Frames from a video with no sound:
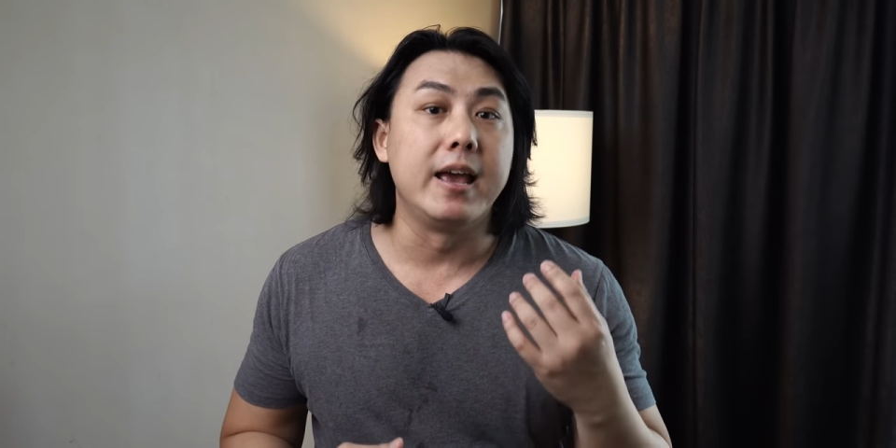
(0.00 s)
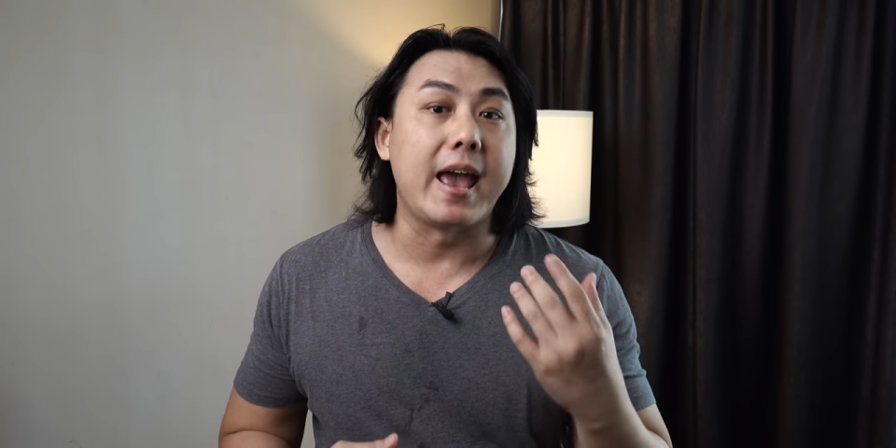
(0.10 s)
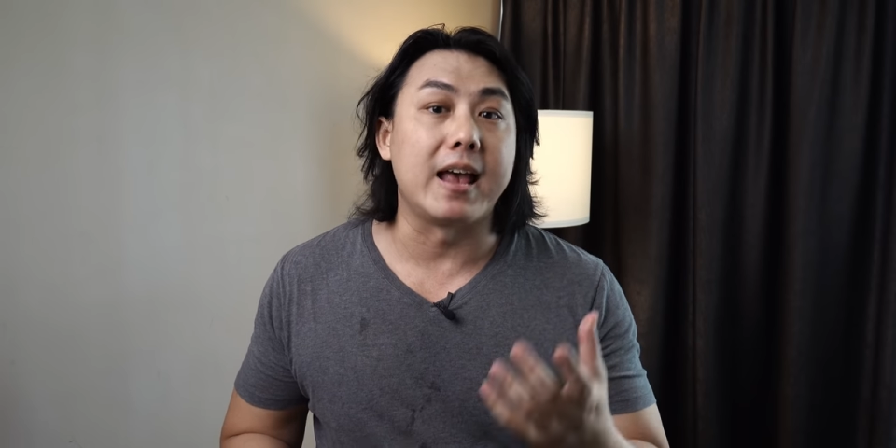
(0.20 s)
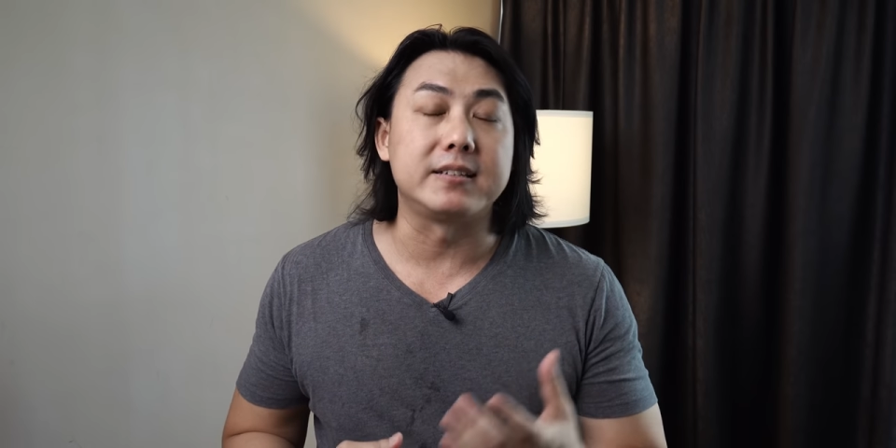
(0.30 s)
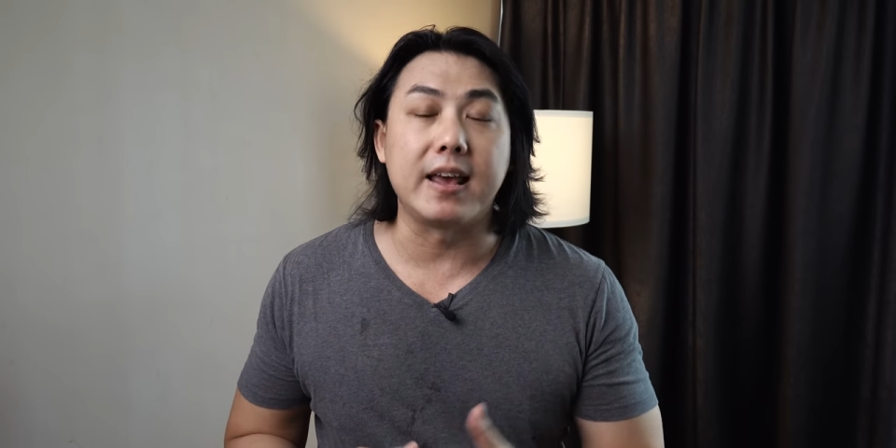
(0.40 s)

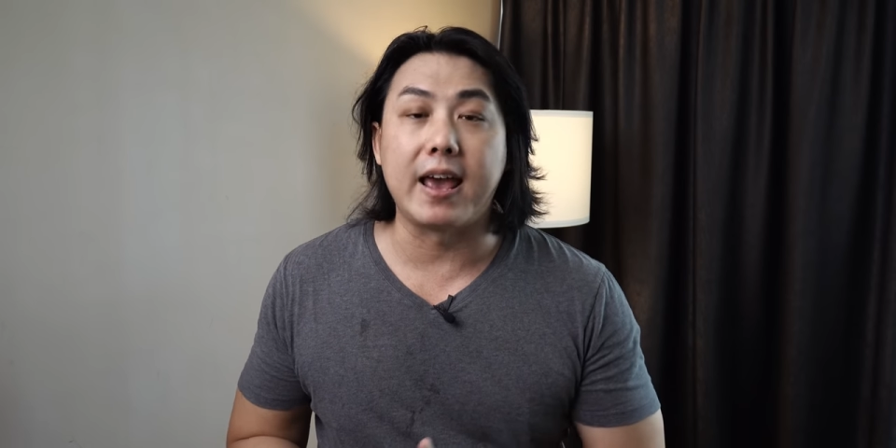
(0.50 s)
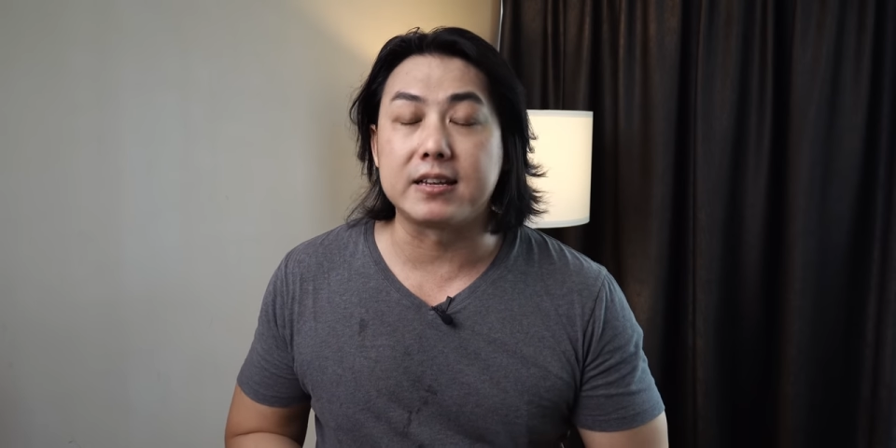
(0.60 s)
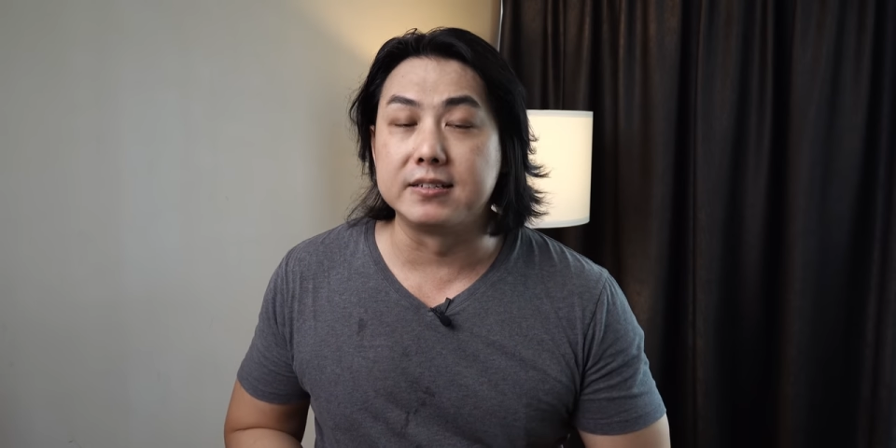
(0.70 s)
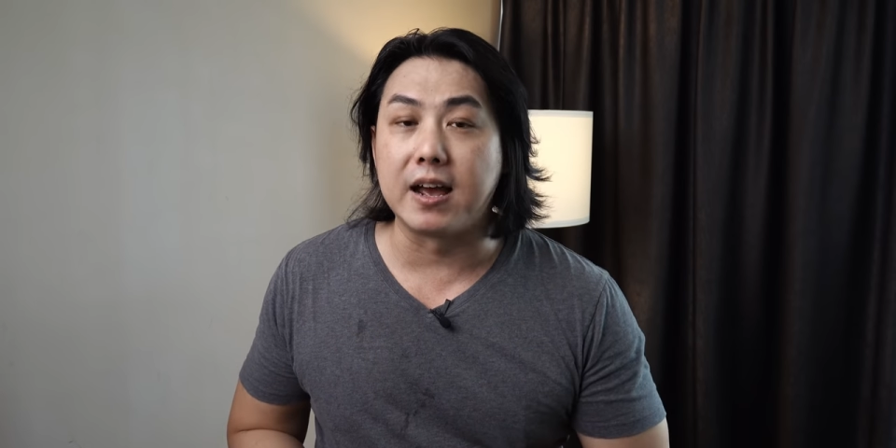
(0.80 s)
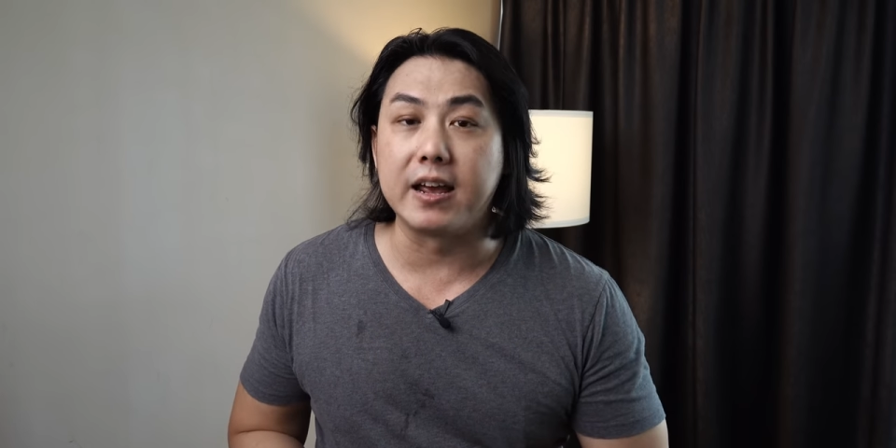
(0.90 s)

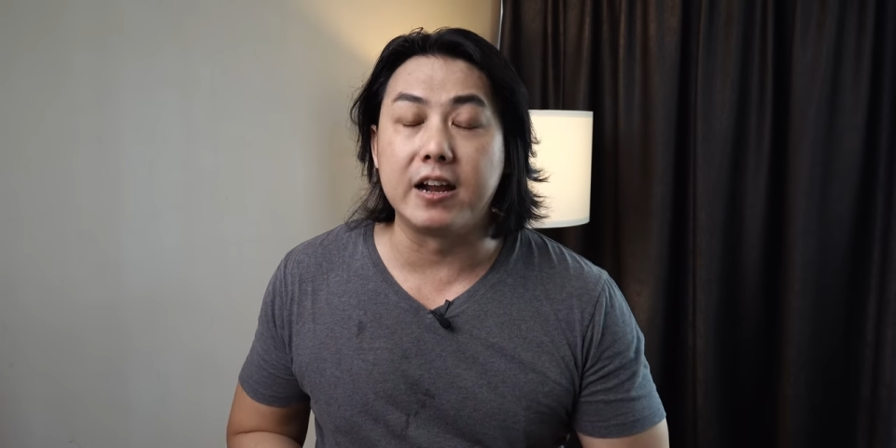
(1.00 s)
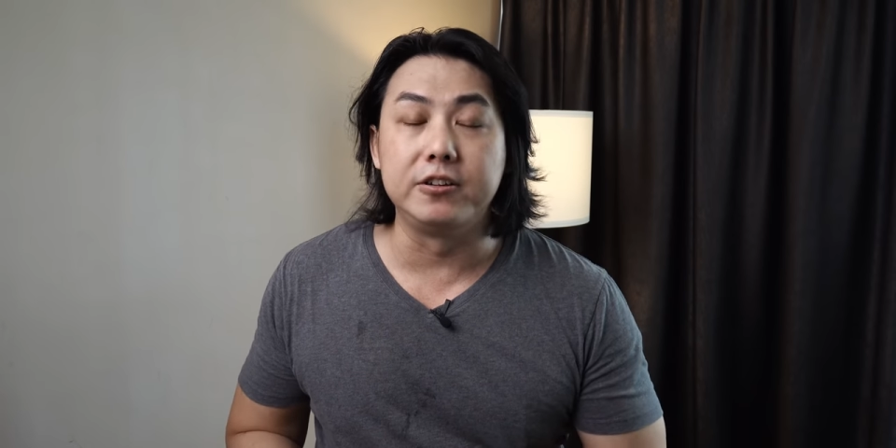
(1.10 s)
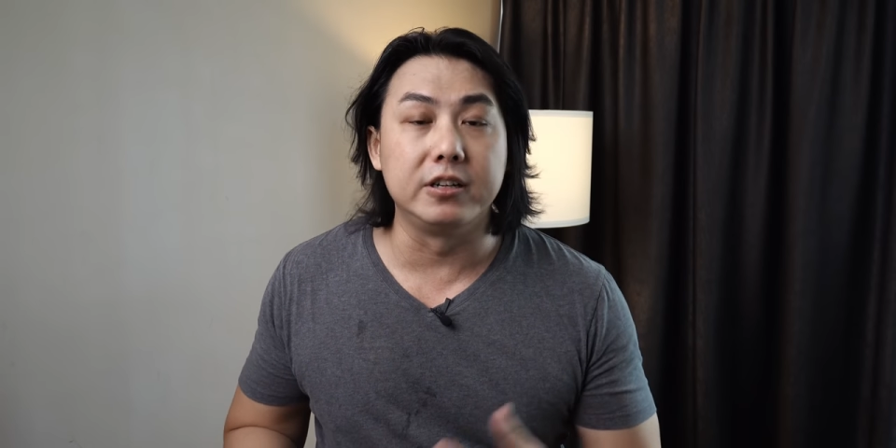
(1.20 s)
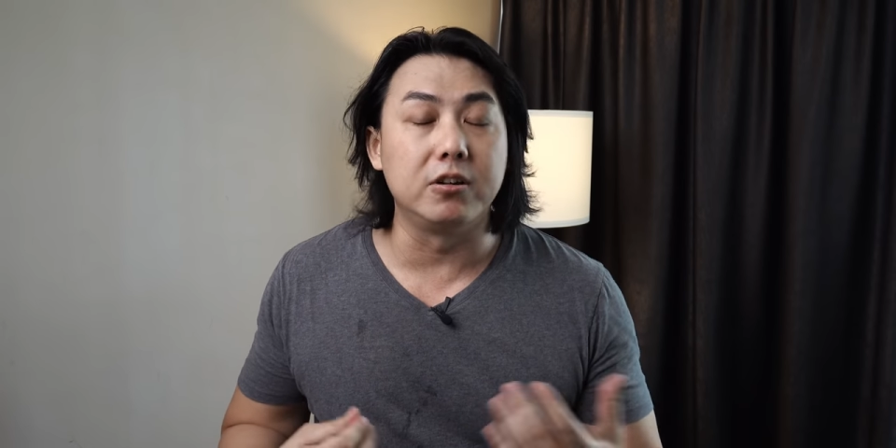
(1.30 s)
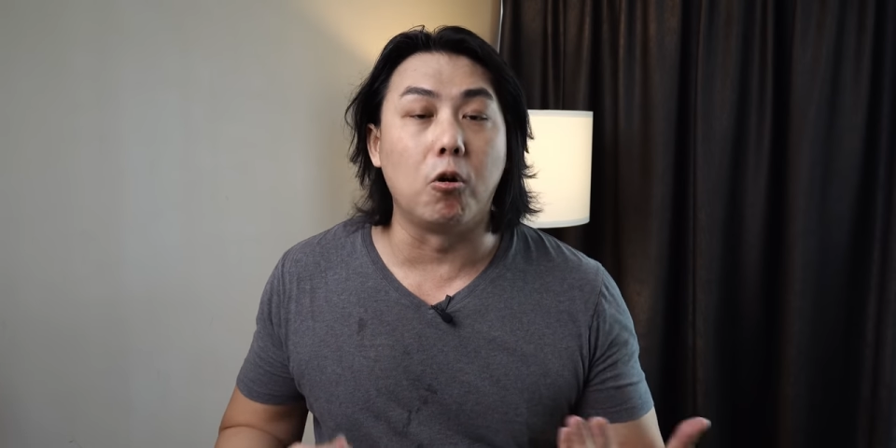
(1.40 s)
SX900,